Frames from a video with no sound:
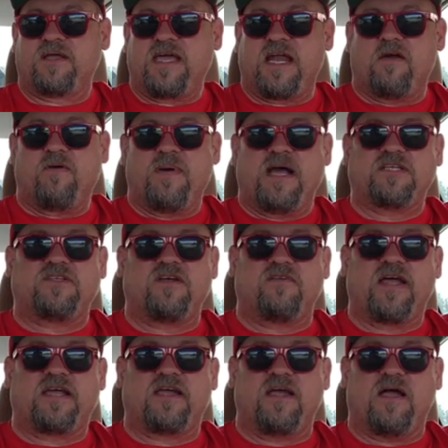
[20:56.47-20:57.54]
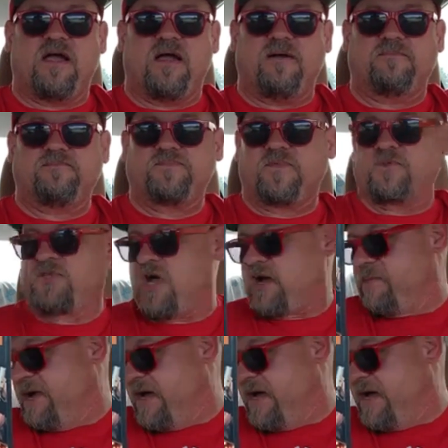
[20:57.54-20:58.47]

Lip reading: Kind of reminds me of like we'll talk